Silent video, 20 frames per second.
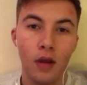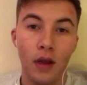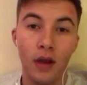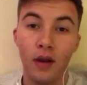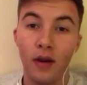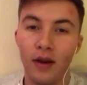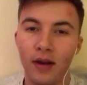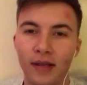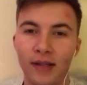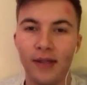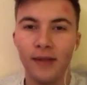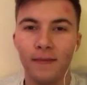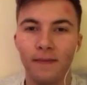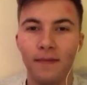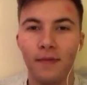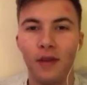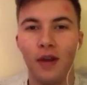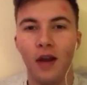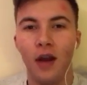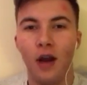Hey guys,
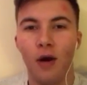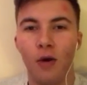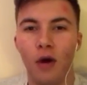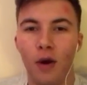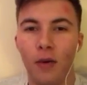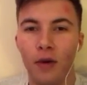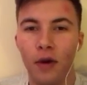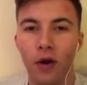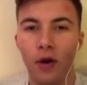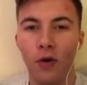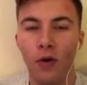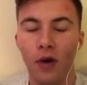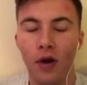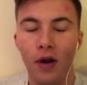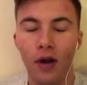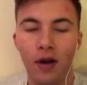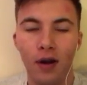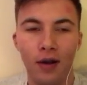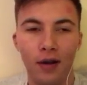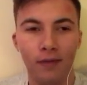how are we all?
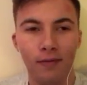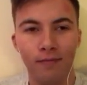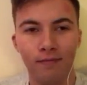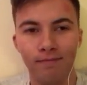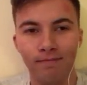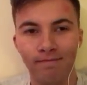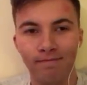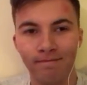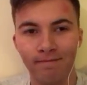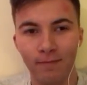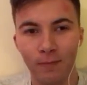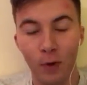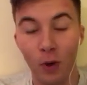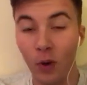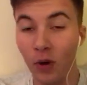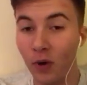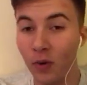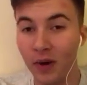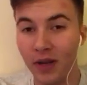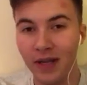We
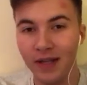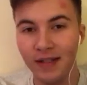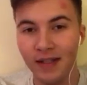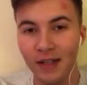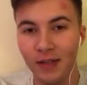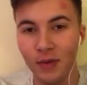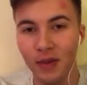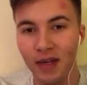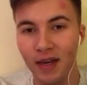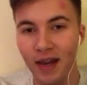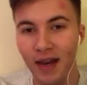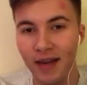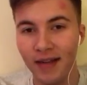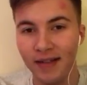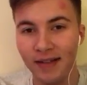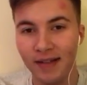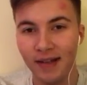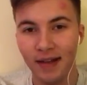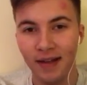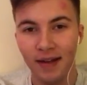all know what it is this
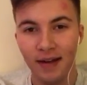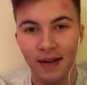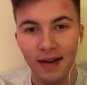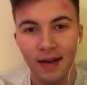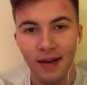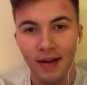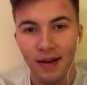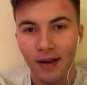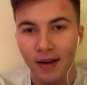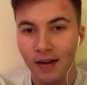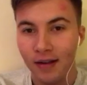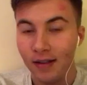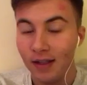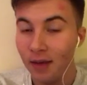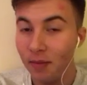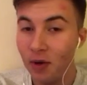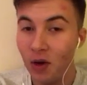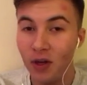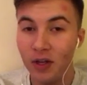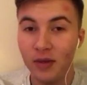weekend.
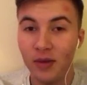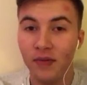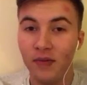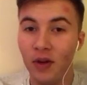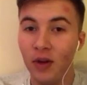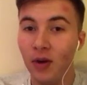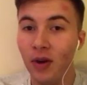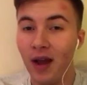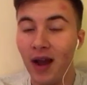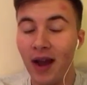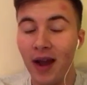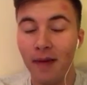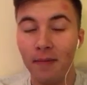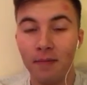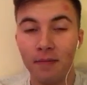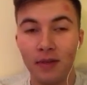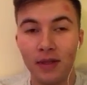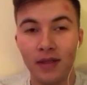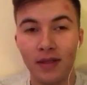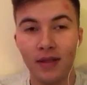To be honest with you,
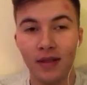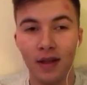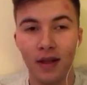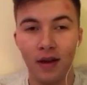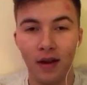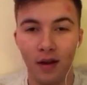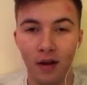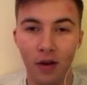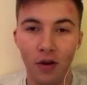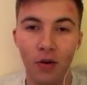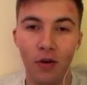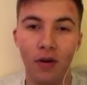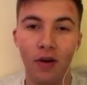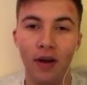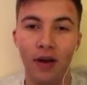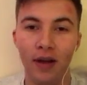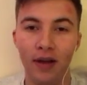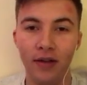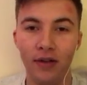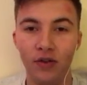
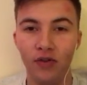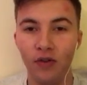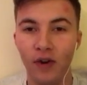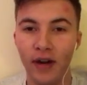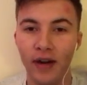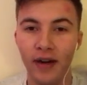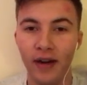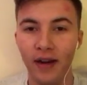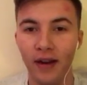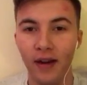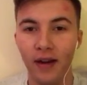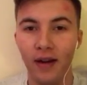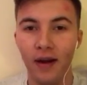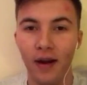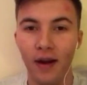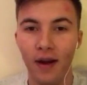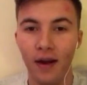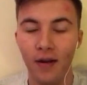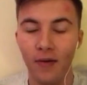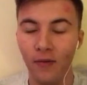absolutely dreading it.
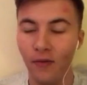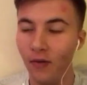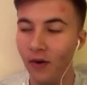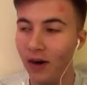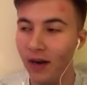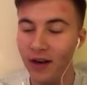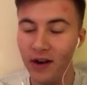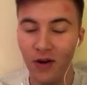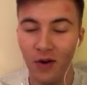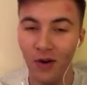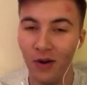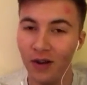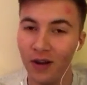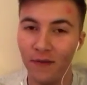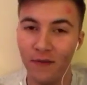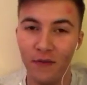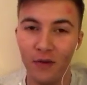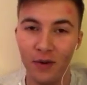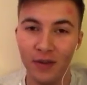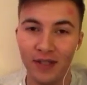Really not
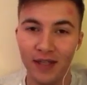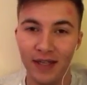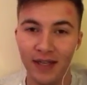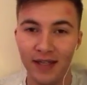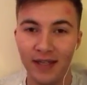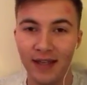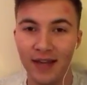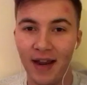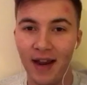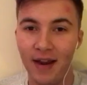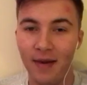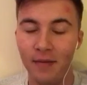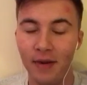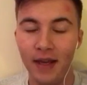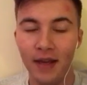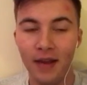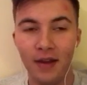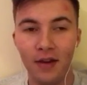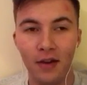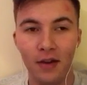looking forward to this game.
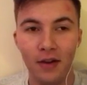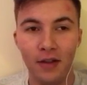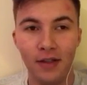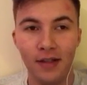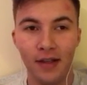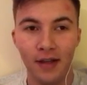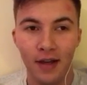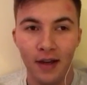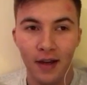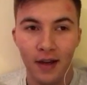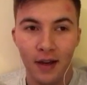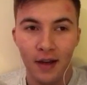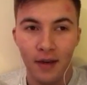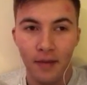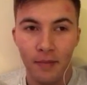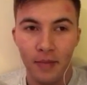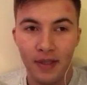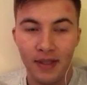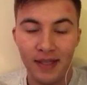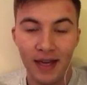It could
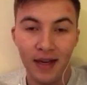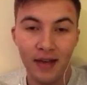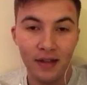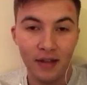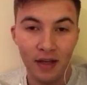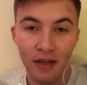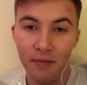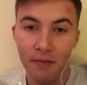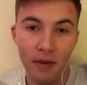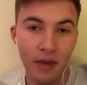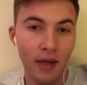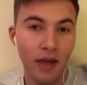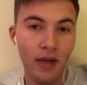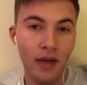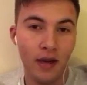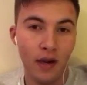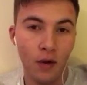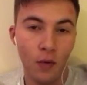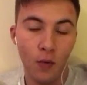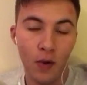potentially
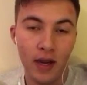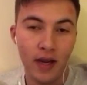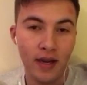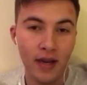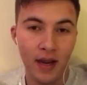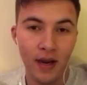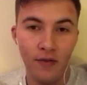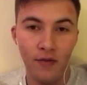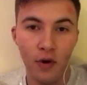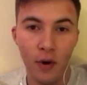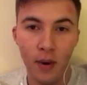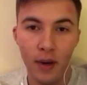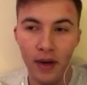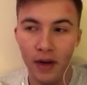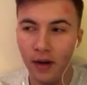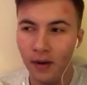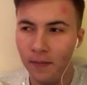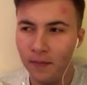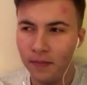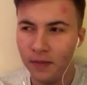be a weekend
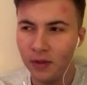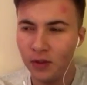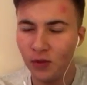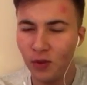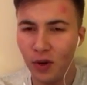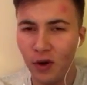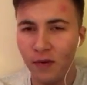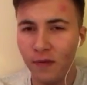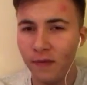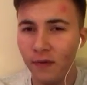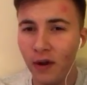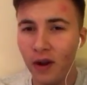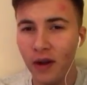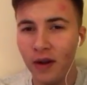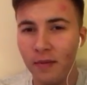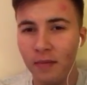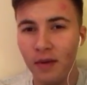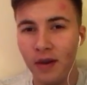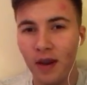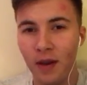ruiner.
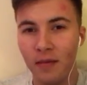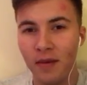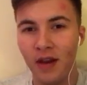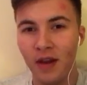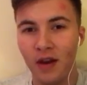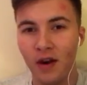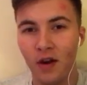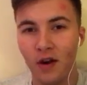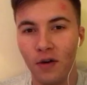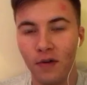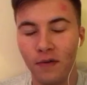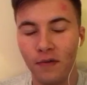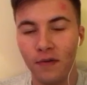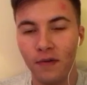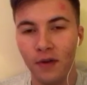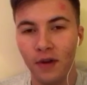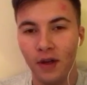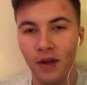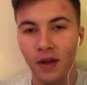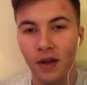12:30 p.m. kickoff